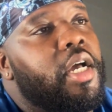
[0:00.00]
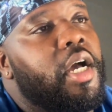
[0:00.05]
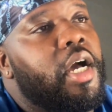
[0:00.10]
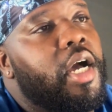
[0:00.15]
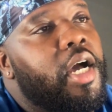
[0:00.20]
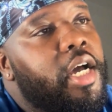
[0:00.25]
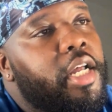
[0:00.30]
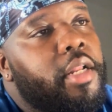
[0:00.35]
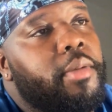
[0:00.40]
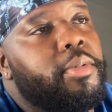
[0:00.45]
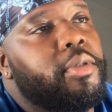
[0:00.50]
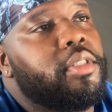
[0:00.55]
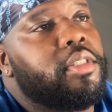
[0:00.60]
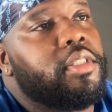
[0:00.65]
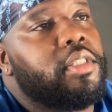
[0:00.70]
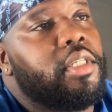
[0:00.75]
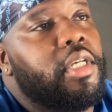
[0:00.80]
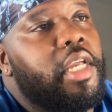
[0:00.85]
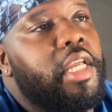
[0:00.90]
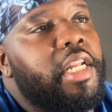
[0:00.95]

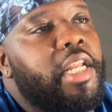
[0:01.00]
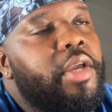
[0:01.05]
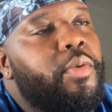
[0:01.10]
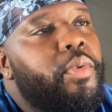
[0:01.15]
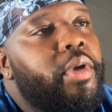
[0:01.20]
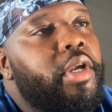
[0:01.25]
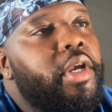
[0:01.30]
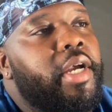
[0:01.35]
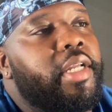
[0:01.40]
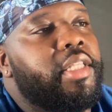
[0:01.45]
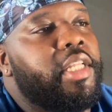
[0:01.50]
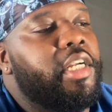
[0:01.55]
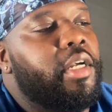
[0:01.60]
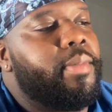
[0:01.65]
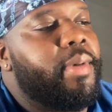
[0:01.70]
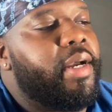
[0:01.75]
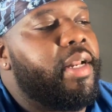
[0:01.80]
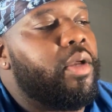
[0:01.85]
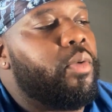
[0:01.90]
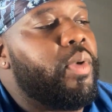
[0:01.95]
100%. And then you gotta think
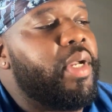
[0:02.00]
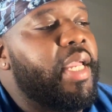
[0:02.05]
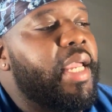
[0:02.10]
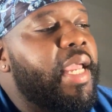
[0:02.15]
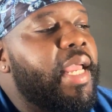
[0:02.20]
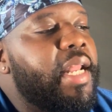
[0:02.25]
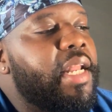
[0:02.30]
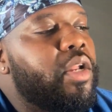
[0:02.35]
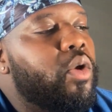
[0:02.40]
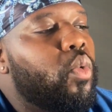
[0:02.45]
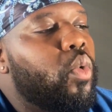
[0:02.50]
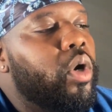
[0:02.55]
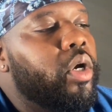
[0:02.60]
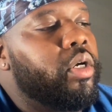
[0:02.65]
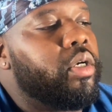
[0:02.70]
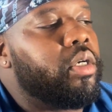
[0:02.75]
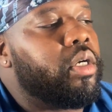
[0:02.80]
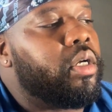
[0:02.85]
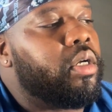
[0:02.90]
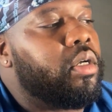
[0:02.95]
about it. We in the
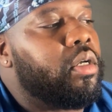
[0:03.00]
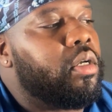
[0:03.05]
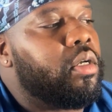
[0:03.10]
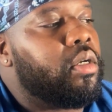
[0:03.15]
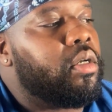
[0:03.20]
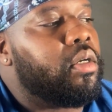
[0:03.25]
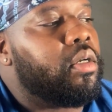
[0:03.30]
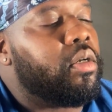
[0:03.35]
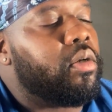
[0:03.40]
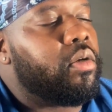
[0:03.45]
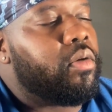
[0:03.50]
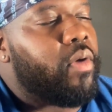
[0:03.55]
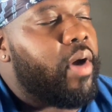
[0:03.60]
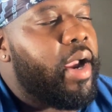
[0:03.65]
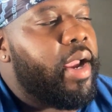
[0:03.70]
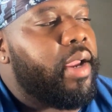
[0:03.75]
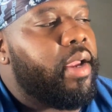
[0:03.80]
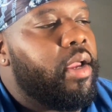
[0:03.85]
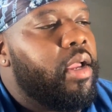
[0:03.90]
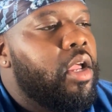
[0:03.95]
work,
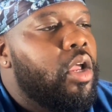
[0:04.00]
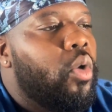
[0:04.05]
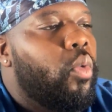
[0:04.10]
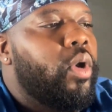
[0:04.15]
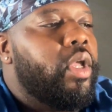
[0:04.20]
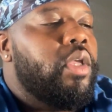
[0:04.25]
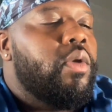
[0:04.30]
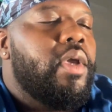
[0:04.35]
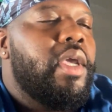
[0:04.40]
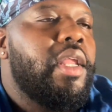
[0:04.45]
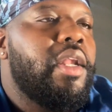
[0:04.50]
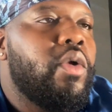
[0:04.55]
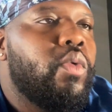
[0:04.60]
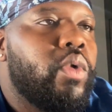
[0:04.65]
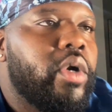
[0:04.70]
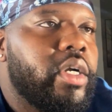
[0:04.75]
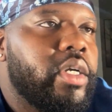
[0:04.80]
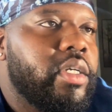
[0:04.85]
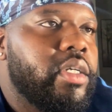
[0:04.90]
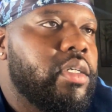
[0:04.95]
right? When you in the
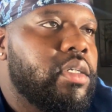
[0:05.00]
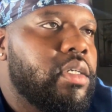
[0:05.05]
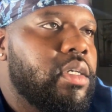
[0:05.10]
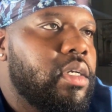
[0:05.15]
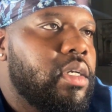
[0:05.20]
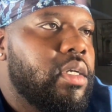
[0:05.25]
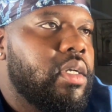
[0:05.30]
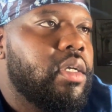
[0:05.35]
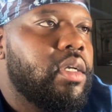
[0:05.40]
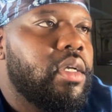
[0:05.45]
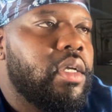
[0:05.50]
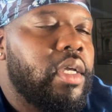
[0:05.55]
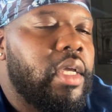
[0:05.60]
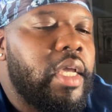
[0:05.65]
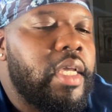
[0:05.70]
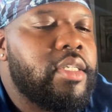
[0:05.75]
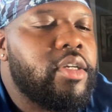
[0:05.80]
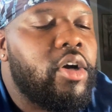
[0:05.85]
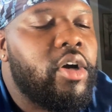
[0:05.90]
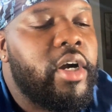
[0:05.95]
work,
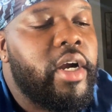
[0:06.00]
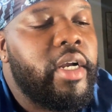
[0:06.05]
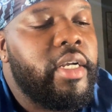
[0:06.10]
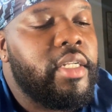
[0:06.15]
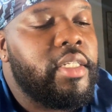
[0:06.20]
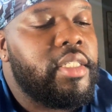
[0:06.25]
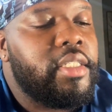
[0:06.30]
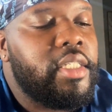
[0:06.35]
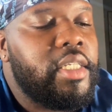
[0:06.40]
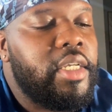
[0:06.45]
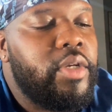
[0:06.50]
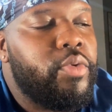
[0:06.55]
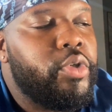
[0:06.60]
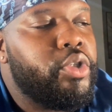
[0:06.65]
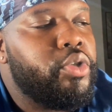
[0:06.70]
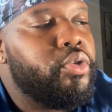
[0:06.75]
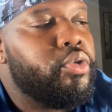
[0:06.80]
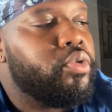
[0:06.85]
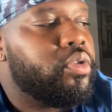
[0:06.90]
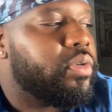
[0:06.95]
it's hard to see what
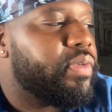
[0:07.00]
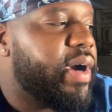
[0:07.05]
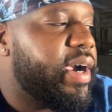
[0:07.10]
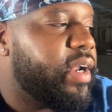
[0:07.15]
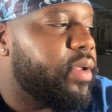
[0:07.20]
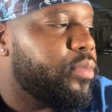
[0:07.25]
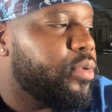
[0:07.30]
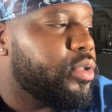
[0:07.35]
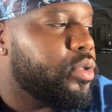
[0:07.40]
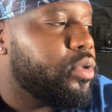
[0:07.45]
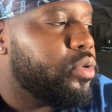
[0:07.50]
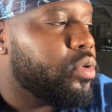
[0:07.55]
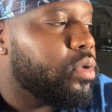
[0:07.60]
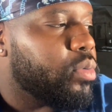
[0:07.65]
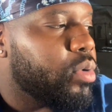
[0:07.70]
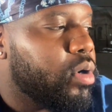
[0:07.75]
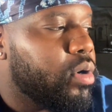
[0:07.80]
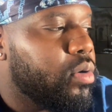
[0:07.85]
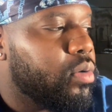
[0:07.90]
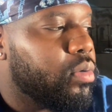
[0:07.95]
you're doing right and what you're doing
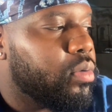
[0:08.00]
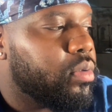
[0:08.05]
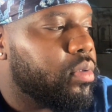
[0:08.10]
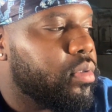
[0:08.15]
wrong.